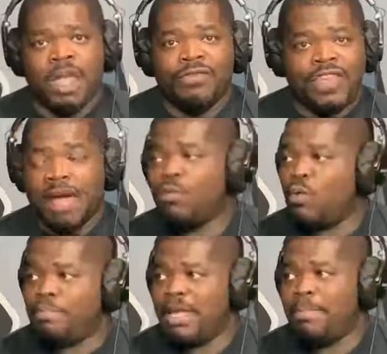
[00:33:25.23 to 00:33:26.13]
They will
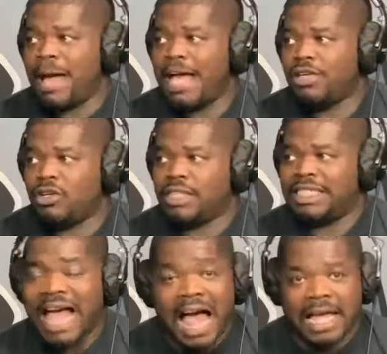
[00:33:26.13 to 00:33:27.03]
be by your
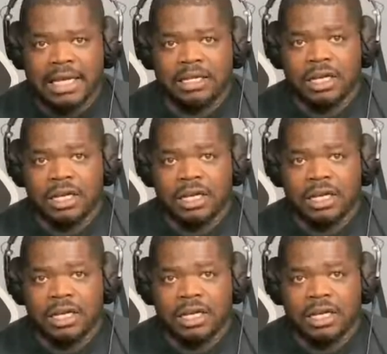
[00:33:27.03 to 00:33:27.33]
side.